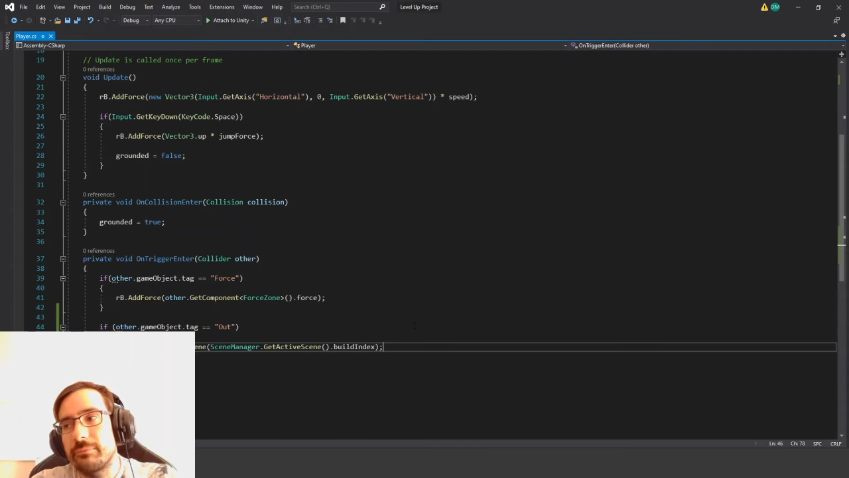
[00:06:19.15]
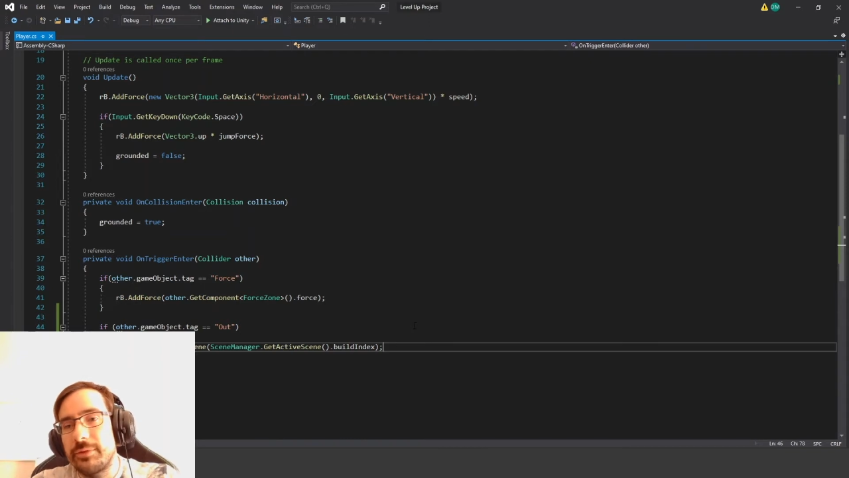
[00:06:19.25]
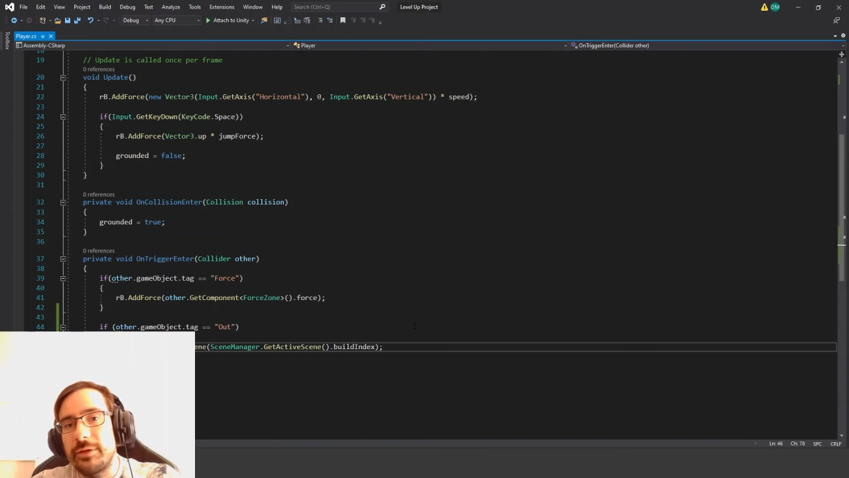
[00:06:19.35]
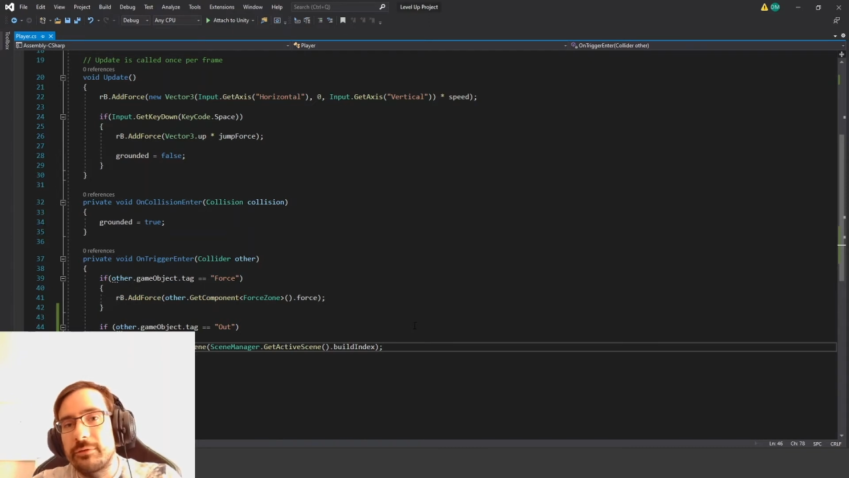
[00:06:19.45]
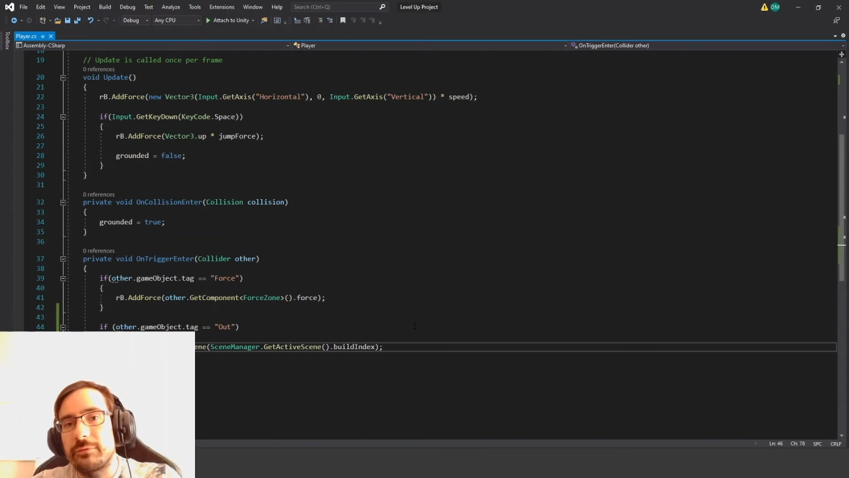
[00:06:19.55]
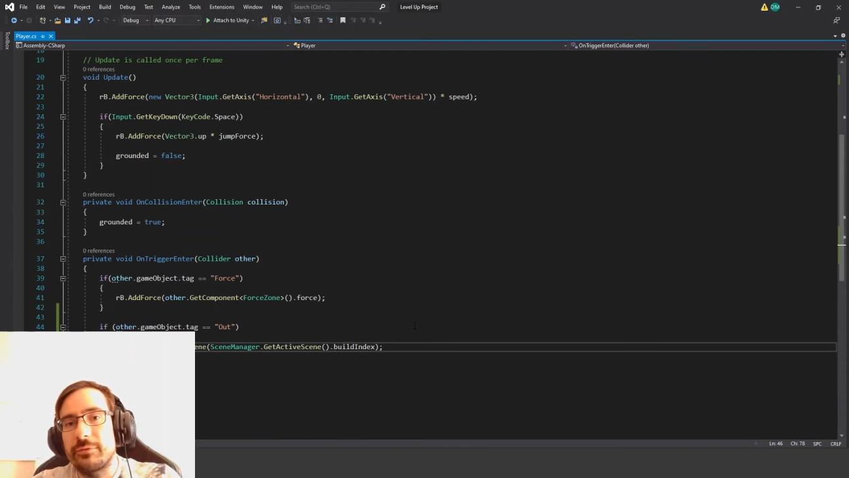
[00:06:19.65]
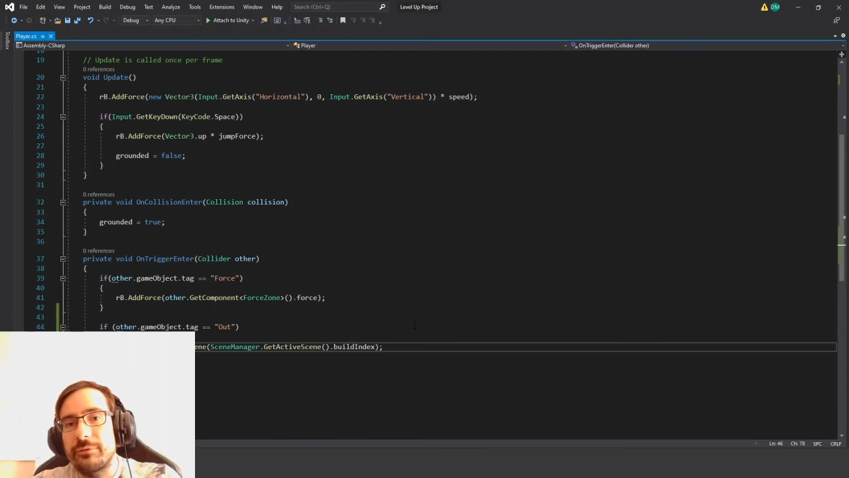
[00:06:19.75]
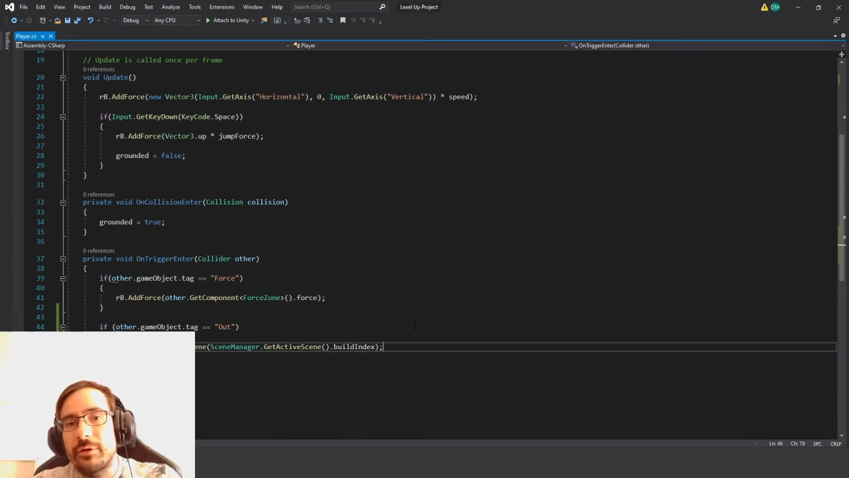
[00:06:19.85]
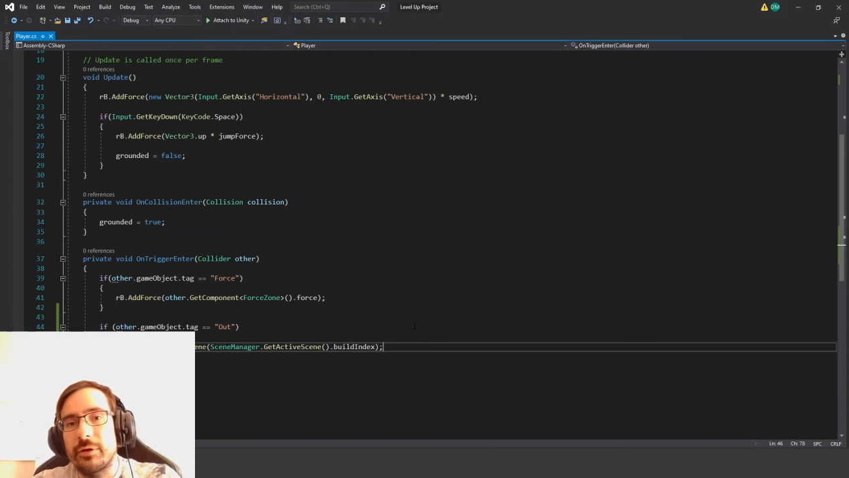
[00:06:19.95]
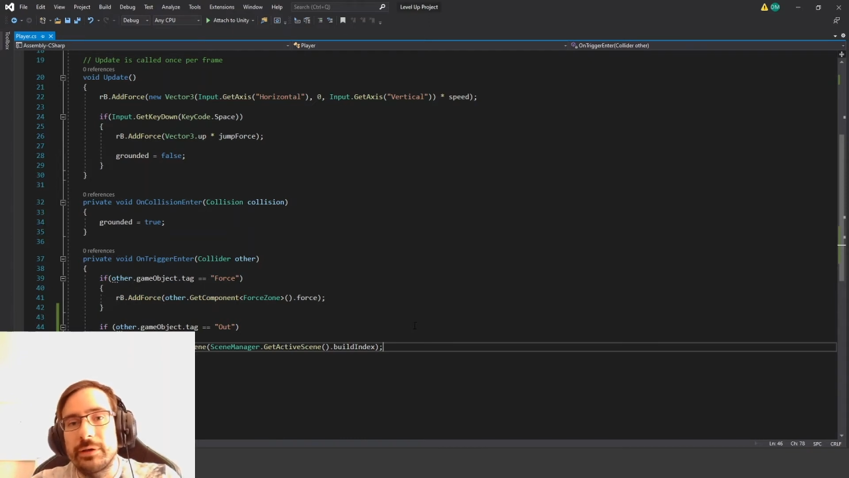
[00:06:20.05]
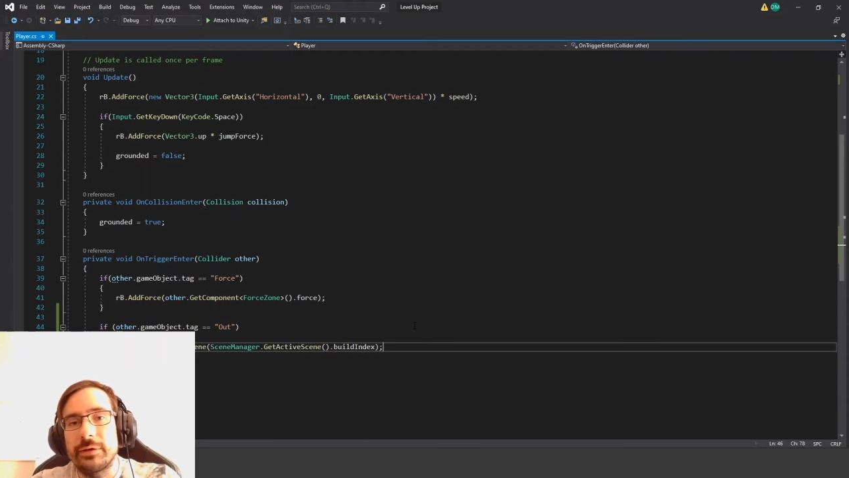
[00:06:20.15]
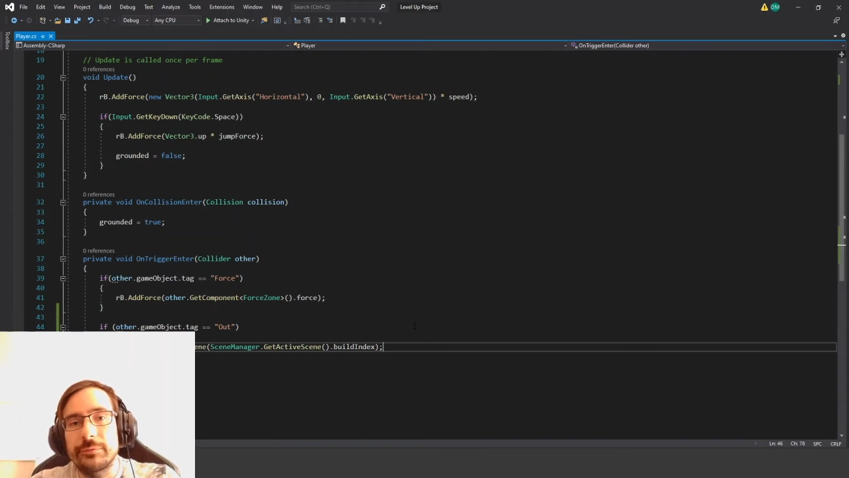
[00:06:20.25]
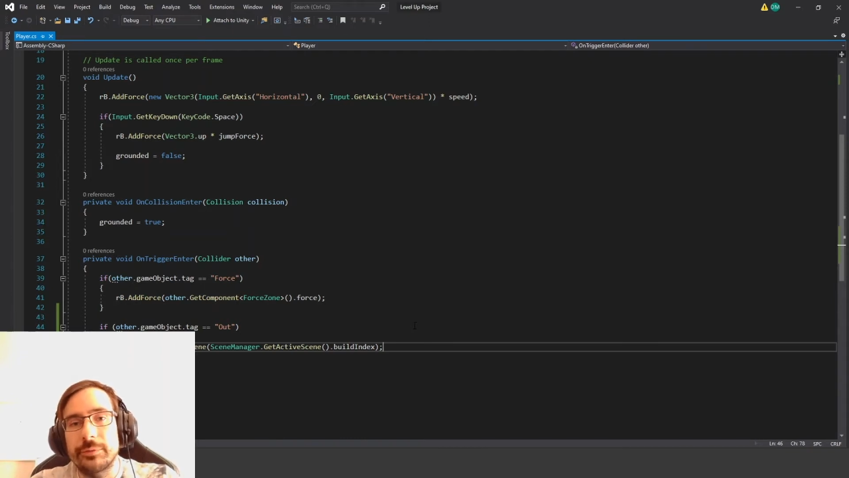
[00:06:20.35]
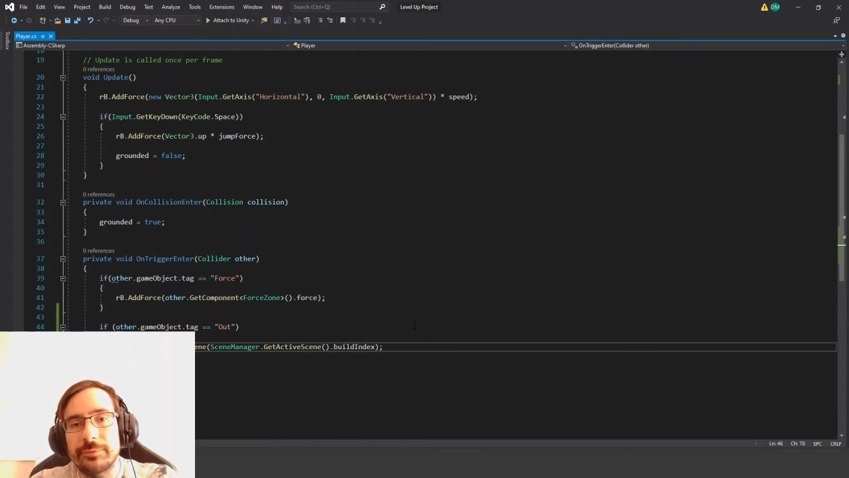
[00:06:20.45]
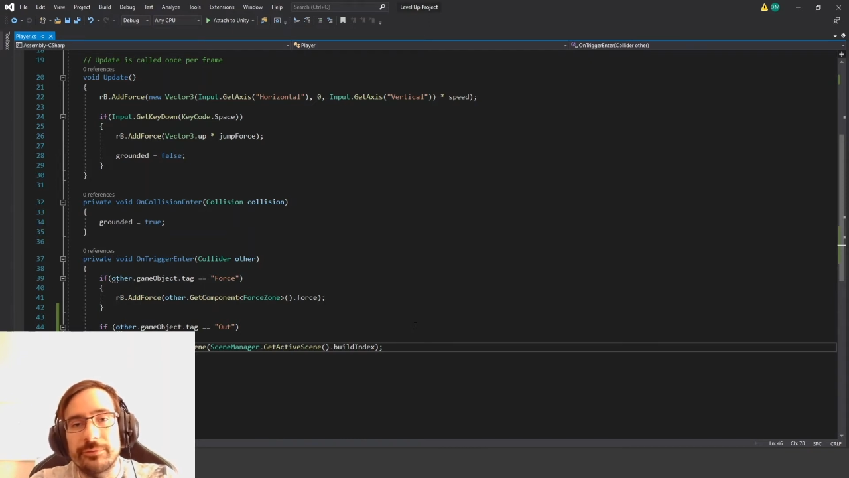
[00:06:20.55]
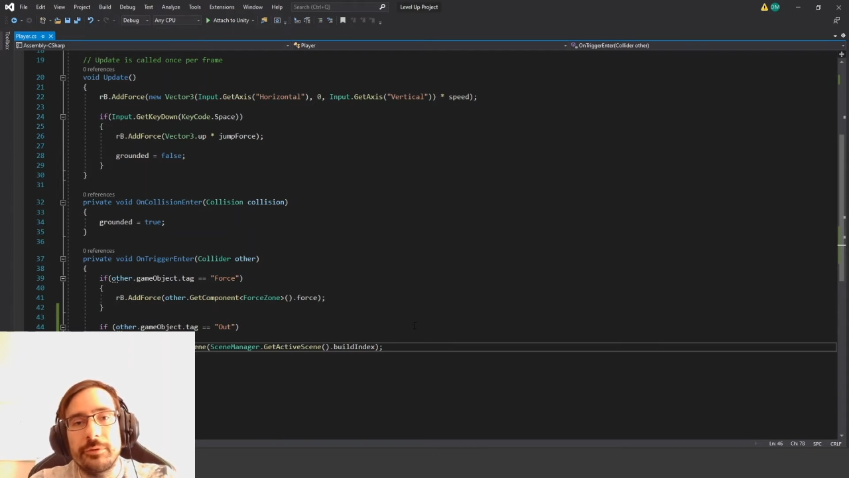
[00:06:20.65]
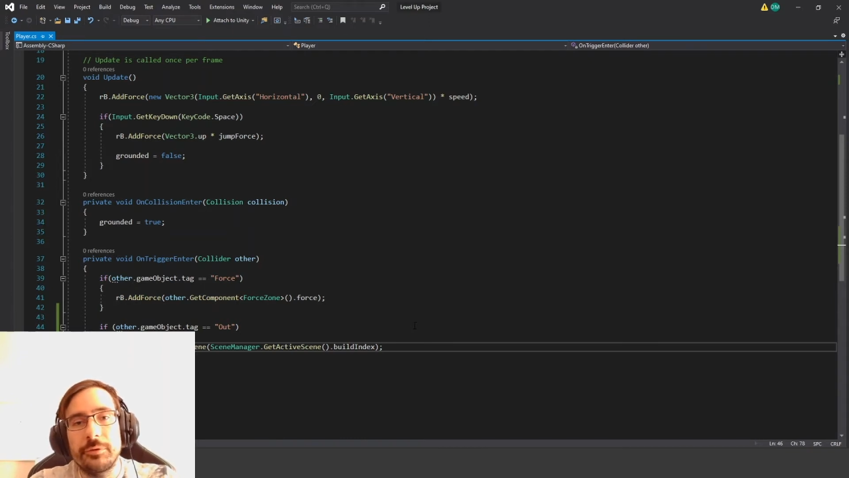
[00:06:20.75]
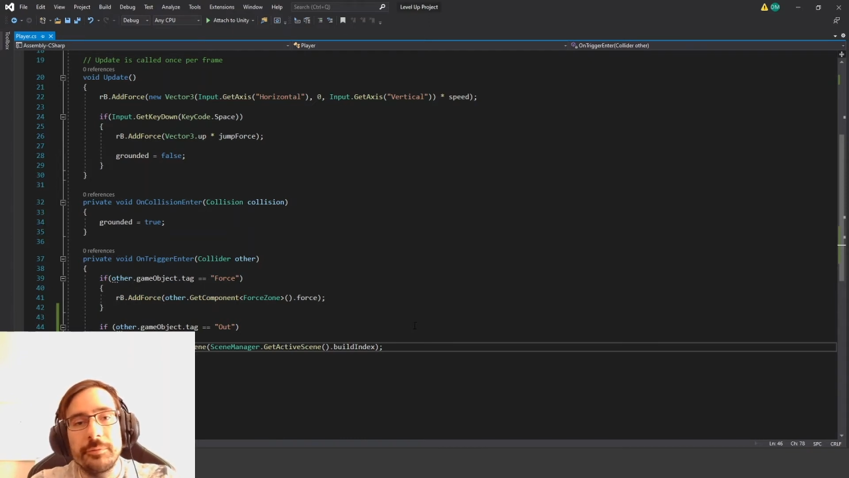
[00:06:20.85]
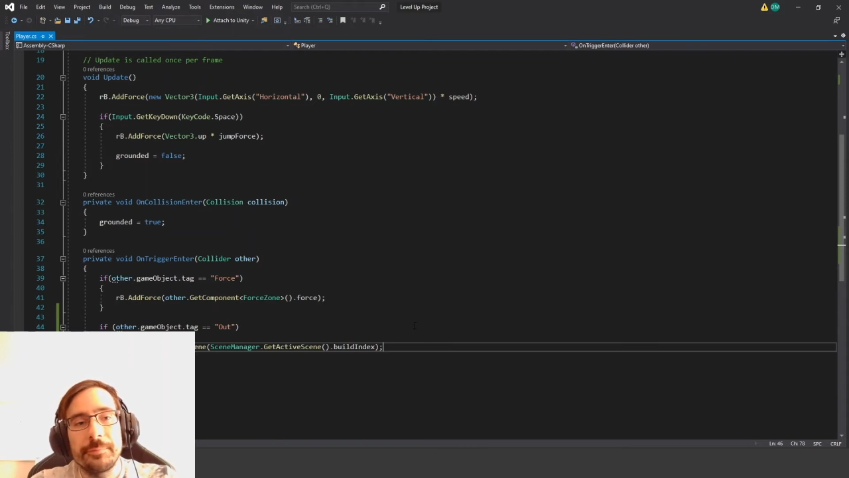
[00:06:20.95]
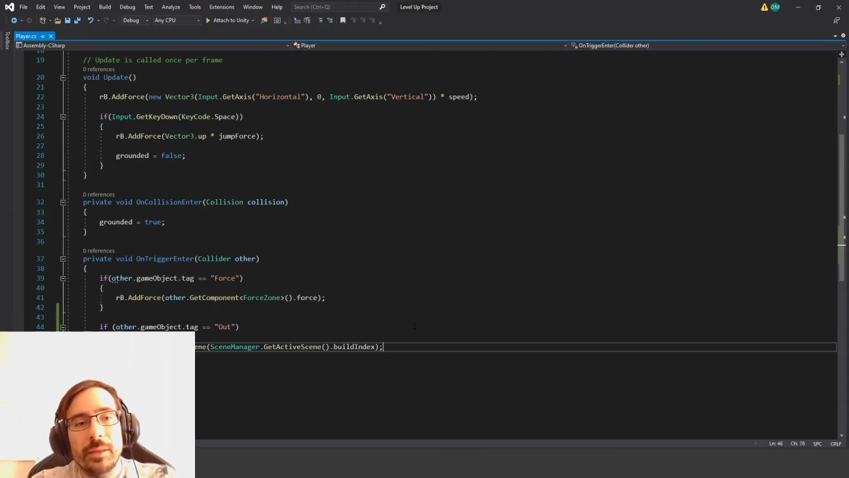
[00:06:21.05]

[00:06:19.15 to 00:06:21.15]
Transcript: needed to restart on level number 2,